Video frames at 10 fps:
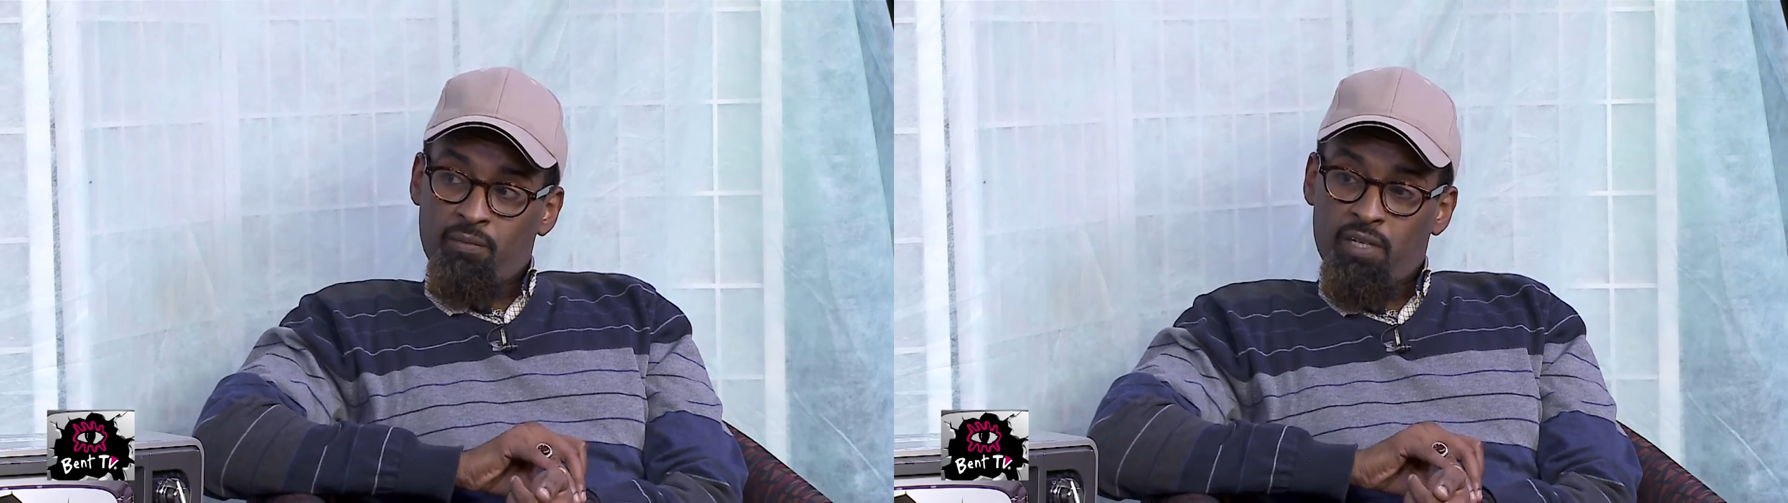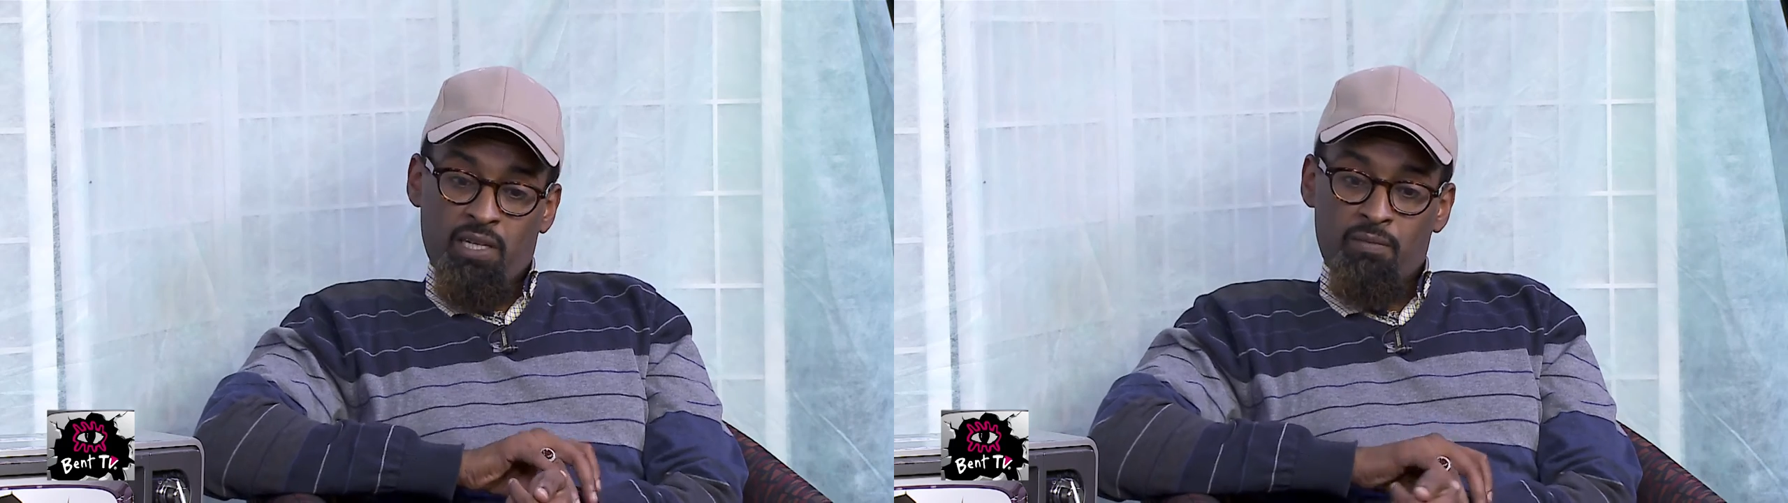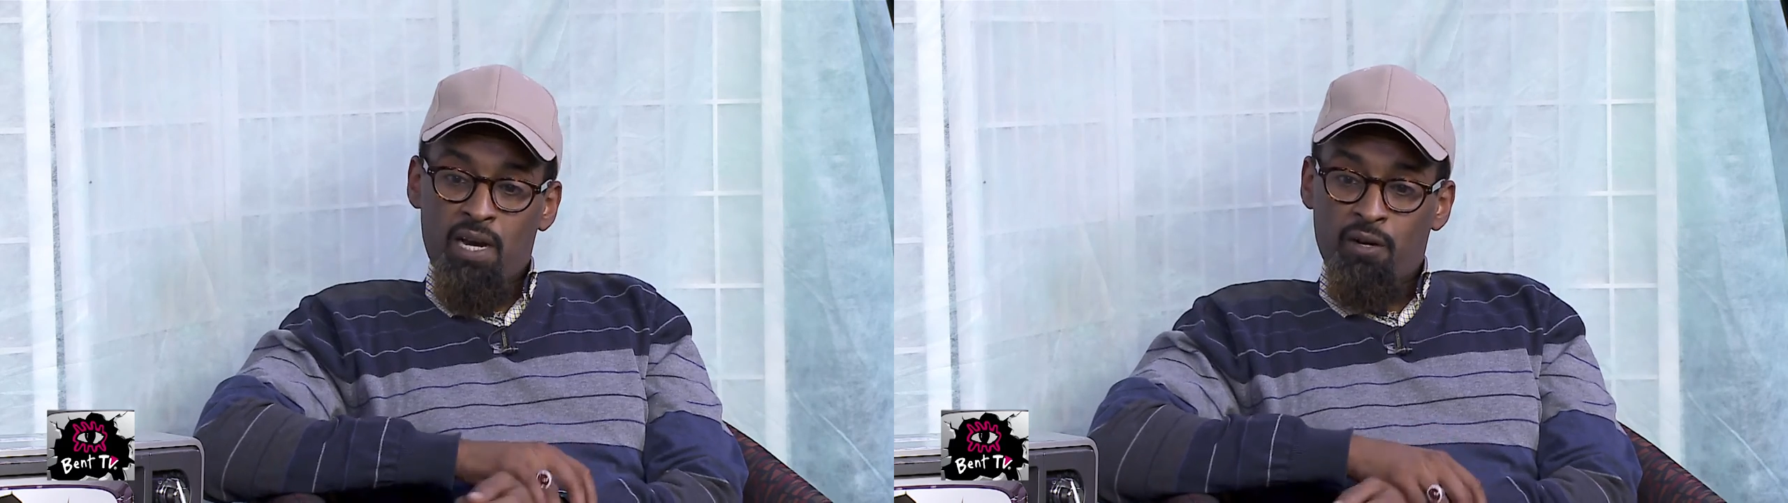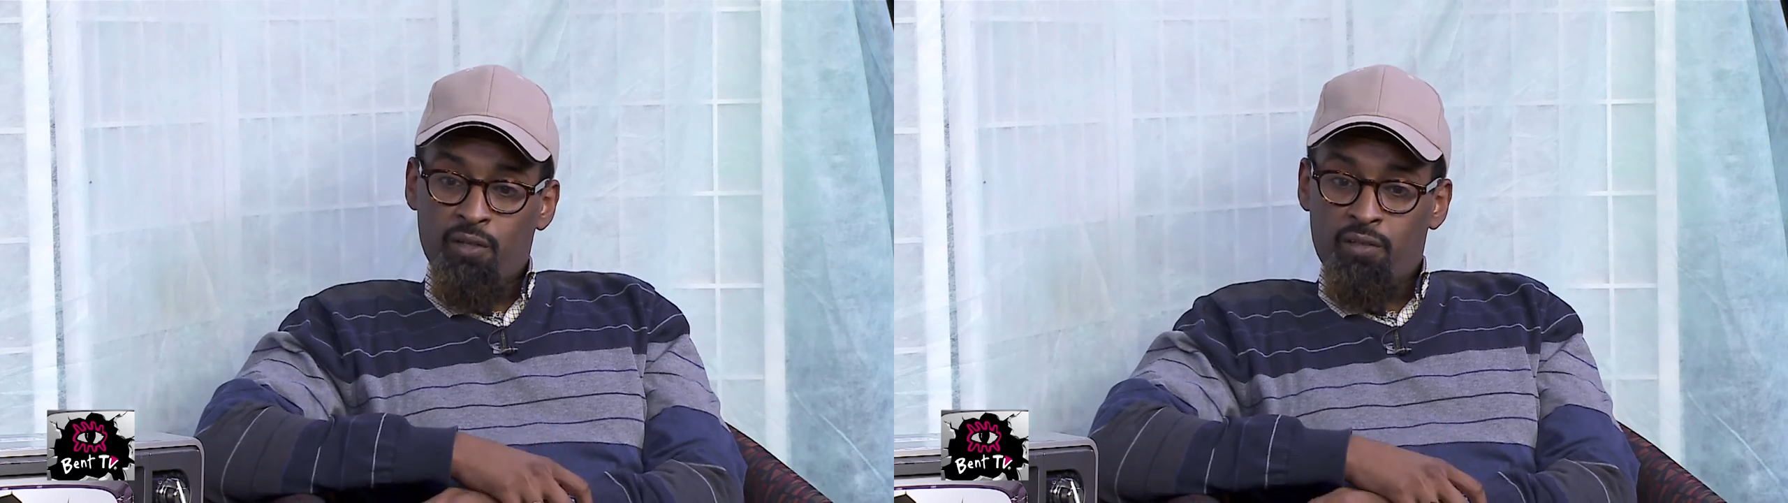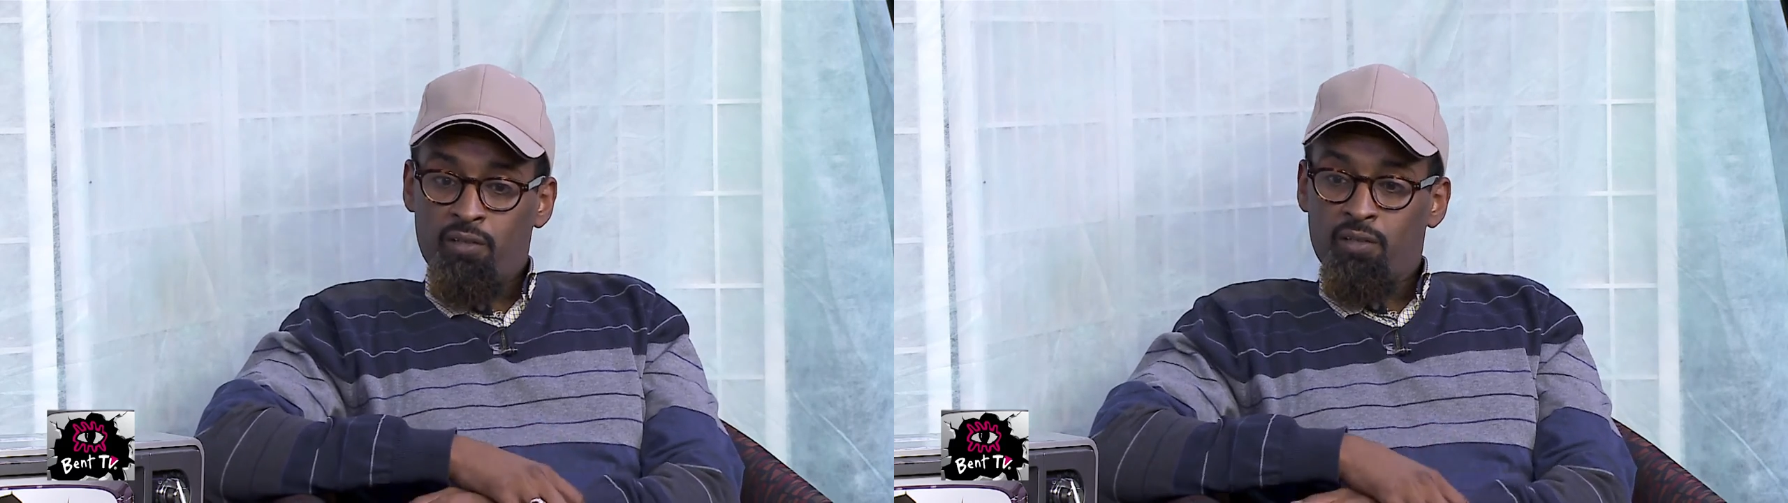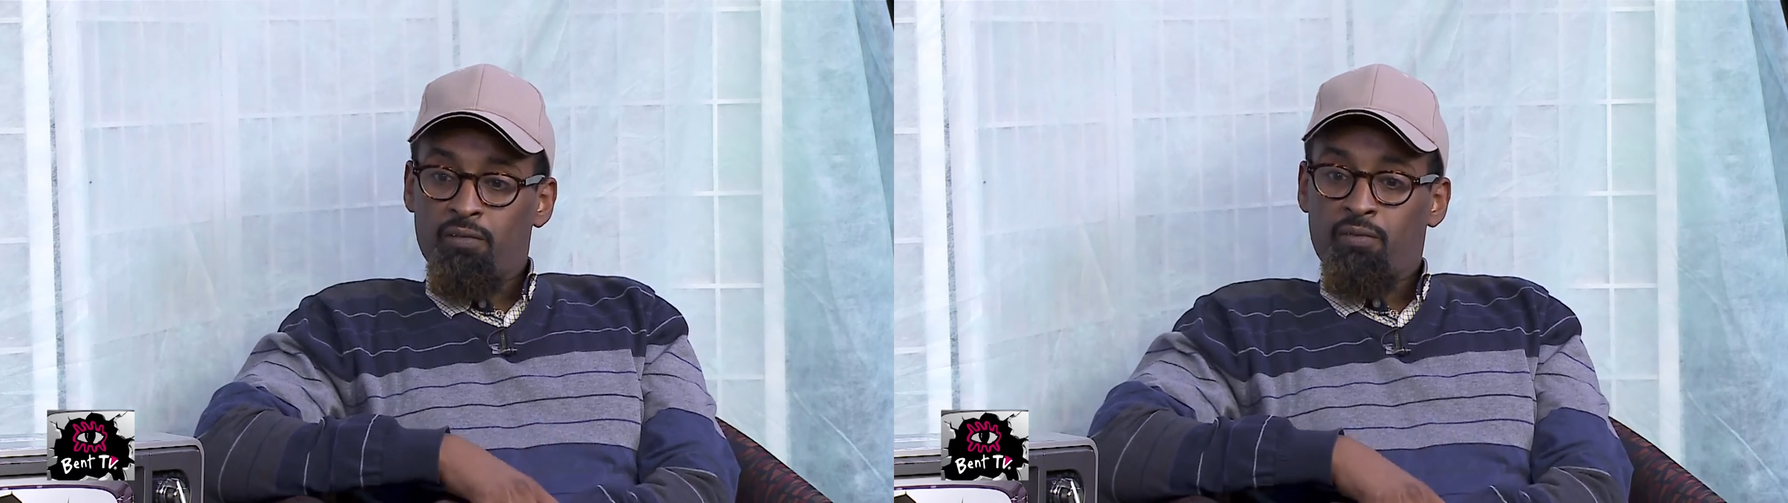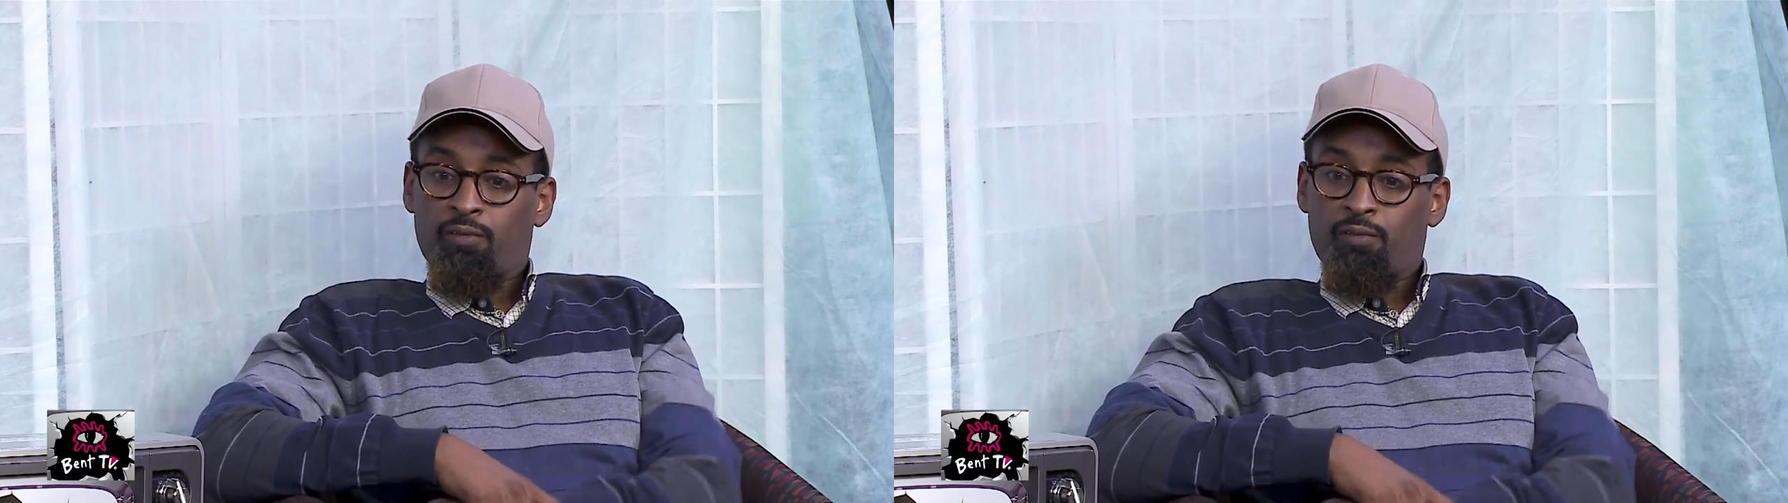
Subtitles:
getting married and